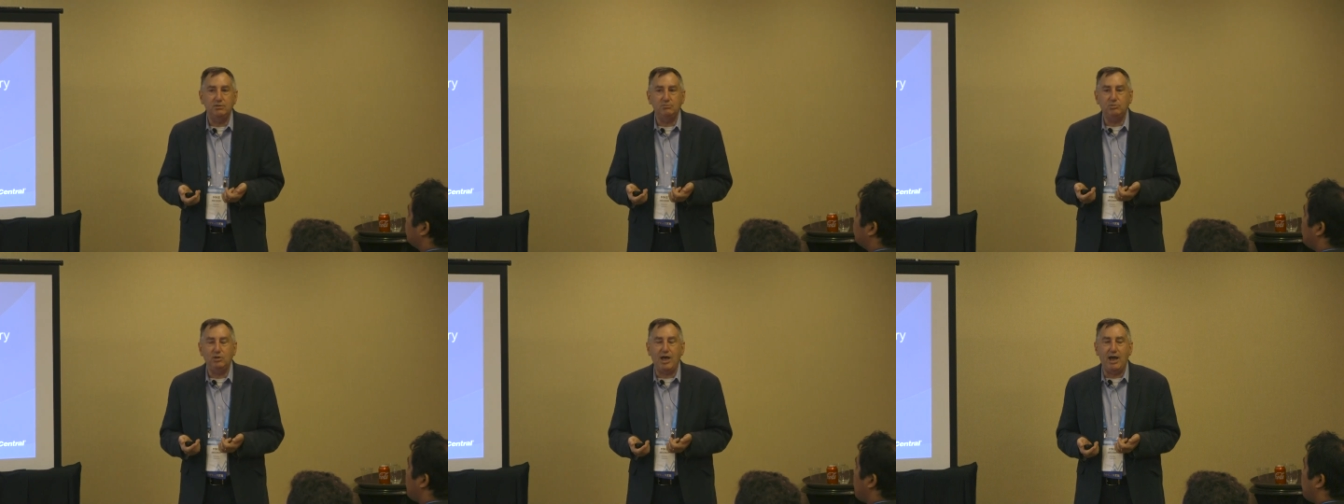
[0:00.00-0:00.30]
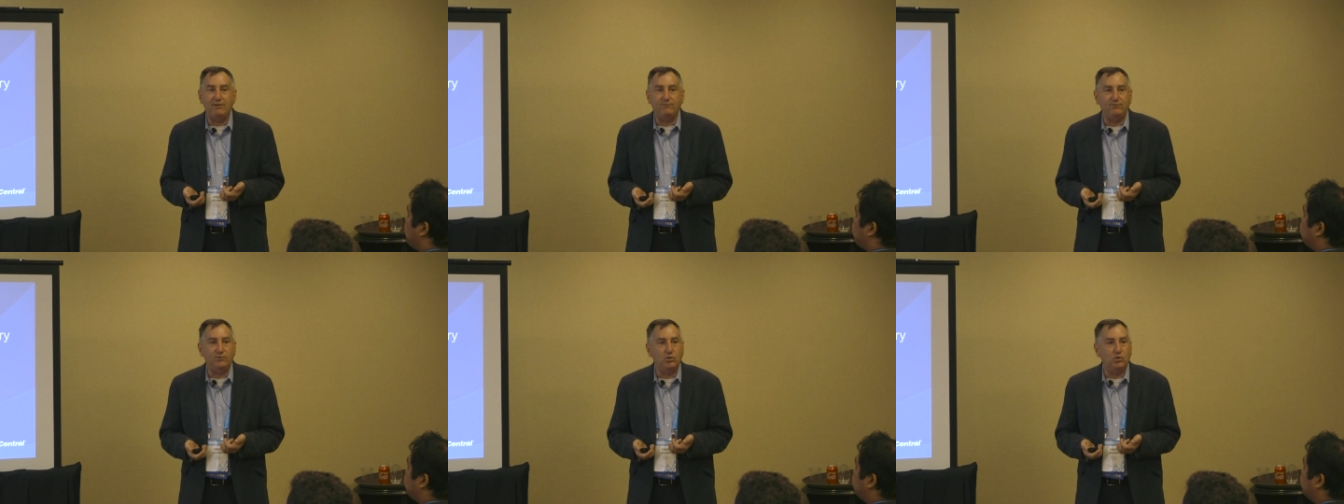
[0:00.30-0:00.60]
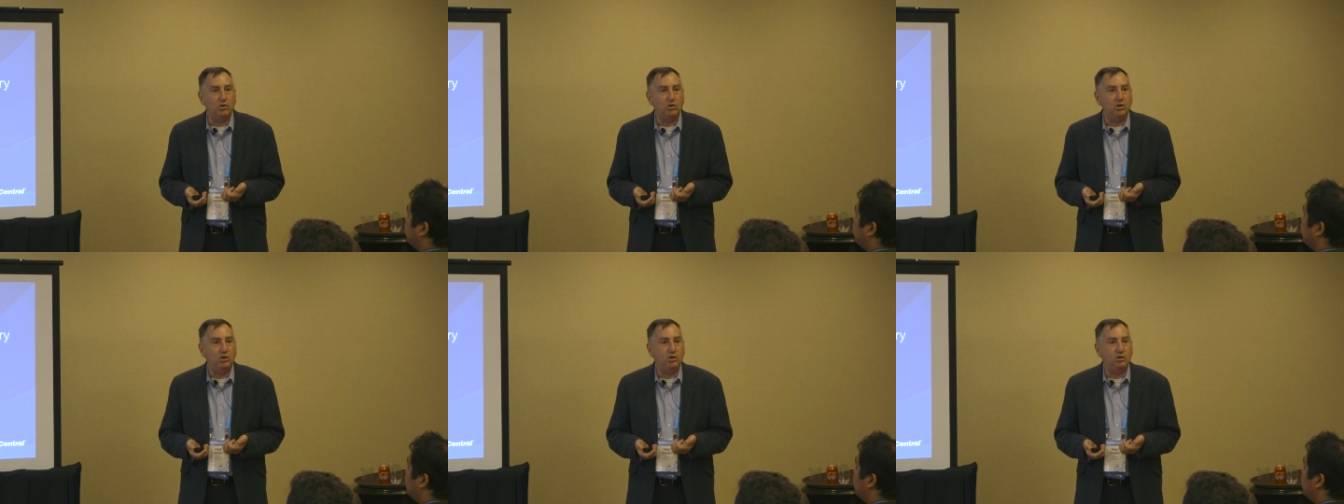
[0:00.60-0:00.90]

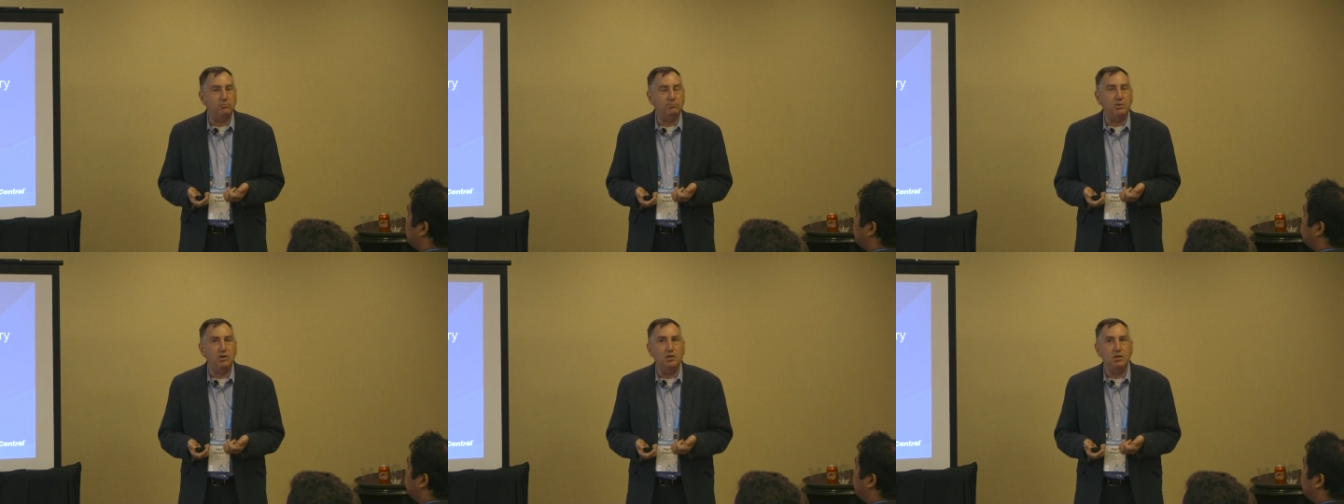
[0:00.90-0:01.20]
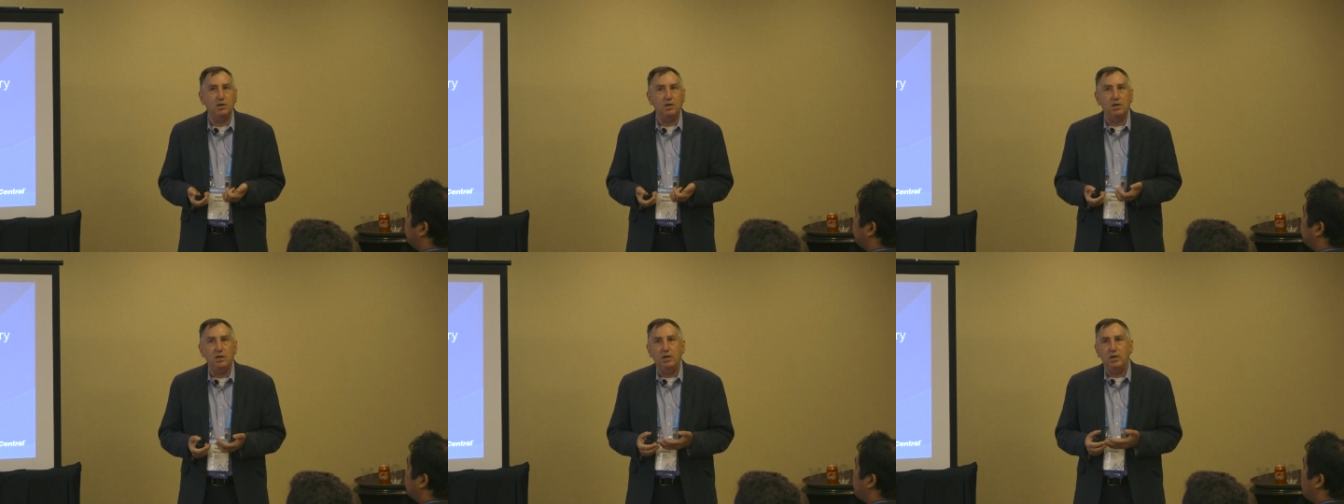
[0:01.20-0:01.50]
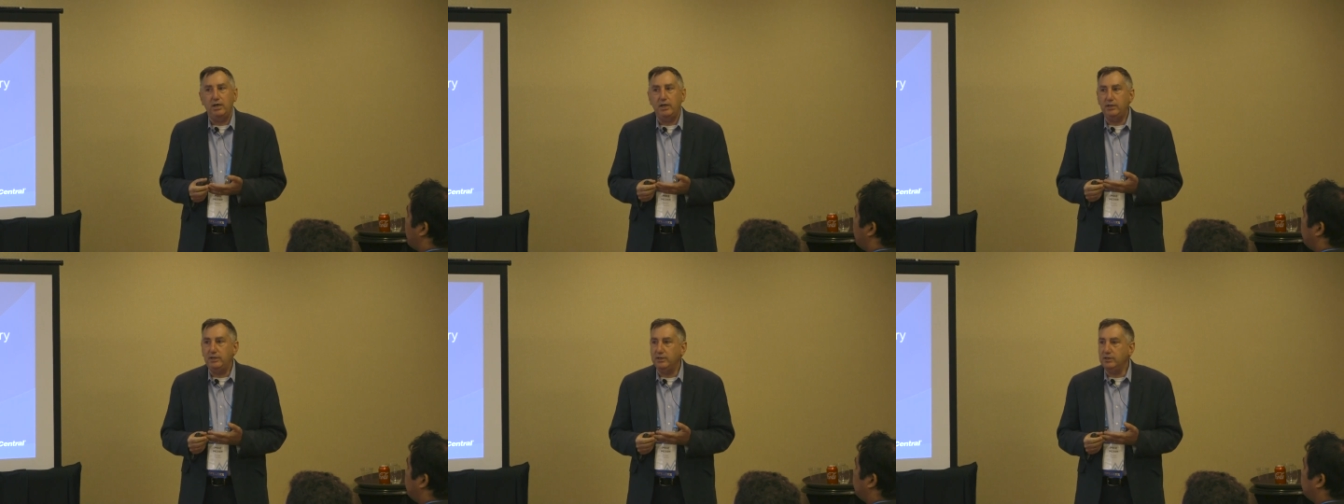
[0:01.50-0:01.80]
platform.
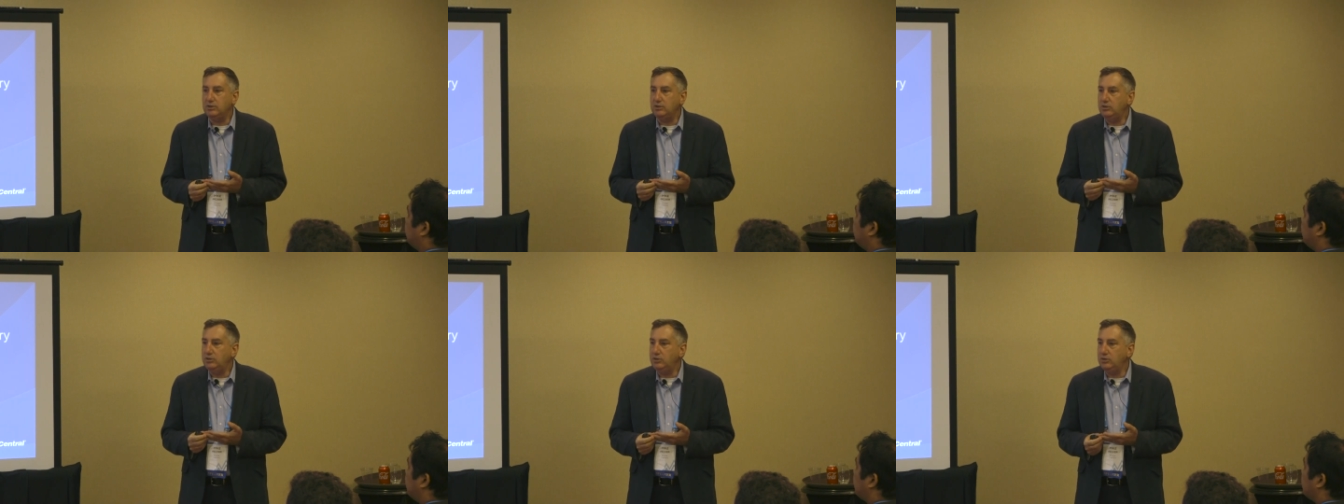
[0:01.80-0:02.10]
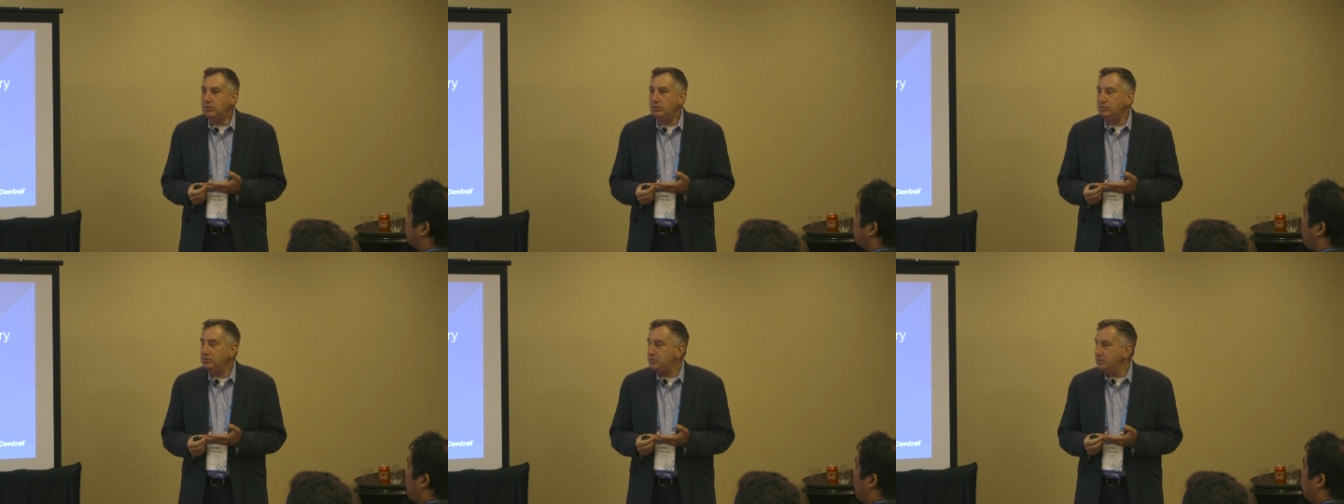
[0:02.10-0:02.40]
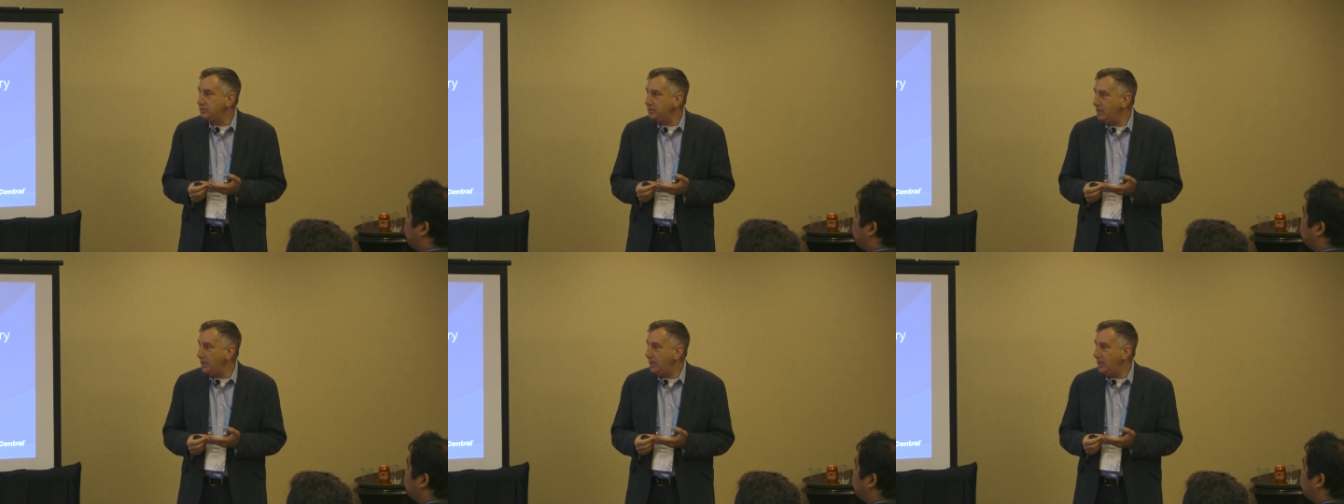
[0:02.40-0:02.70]
It
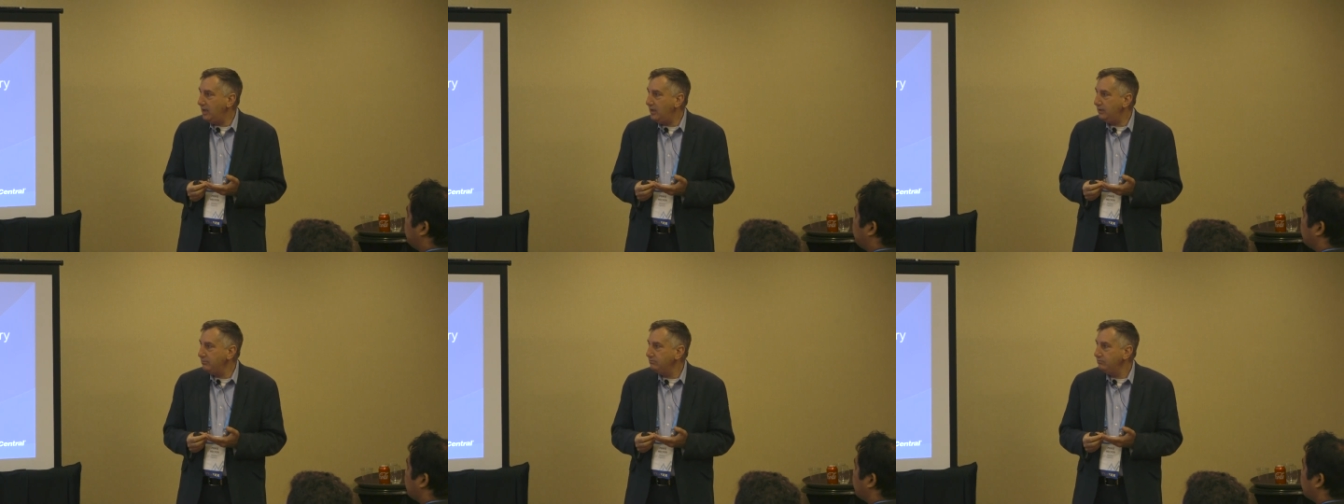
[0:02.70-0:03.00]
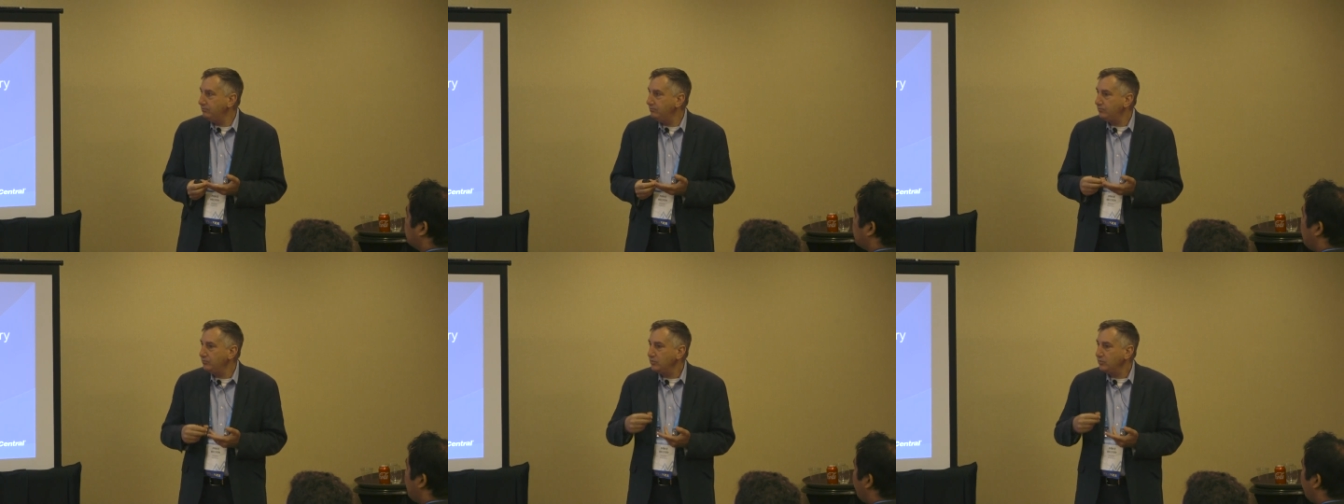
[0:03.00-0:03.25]
includes audio